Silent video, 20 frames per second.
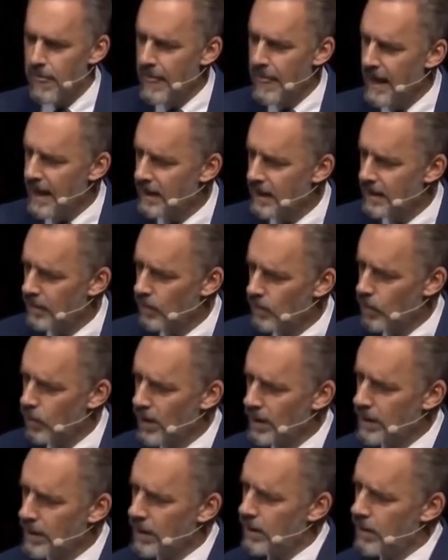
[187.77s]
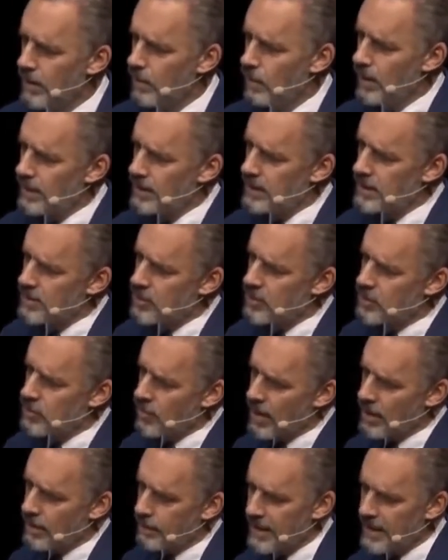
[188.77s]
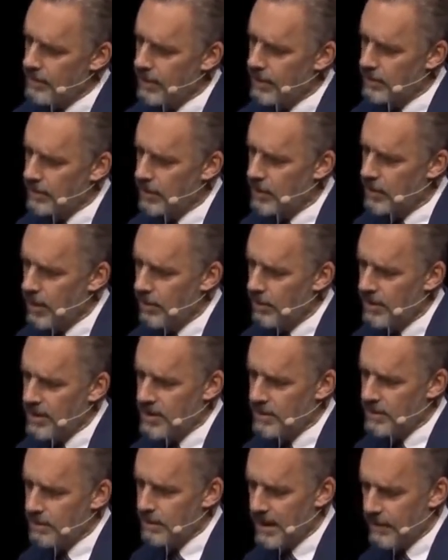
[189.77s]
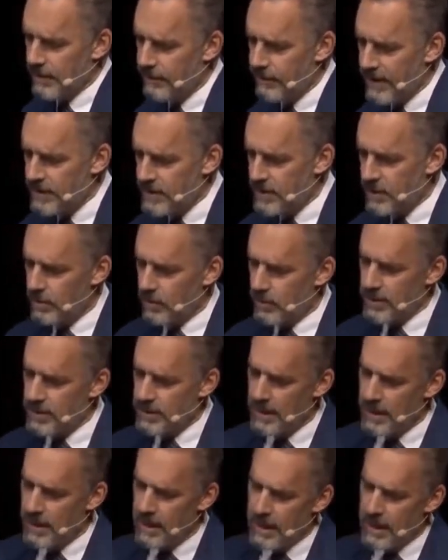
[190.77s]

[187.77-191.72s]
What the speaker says: And what struck me about the Communist Manifesto was